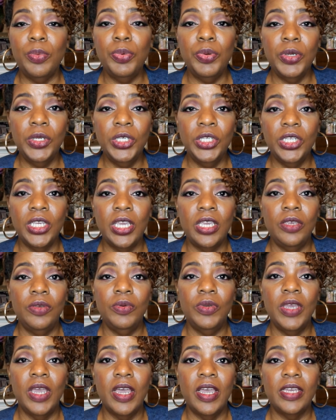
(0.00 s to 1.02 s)
appreciate
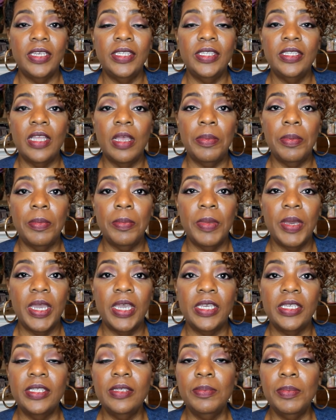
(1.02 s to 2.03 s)
you guys stopping
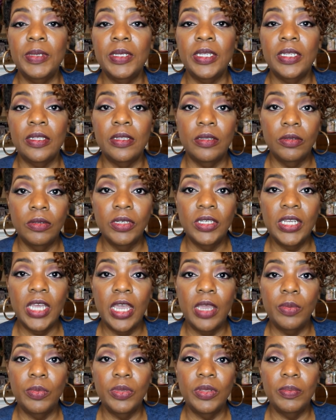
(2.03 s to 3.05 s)
by and spending a little
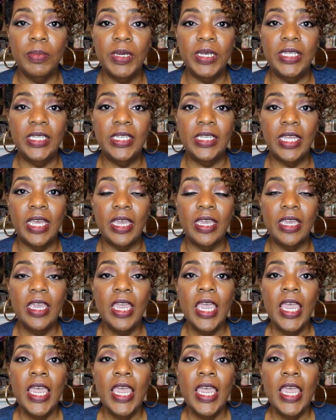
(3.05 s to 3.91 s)
time with me today.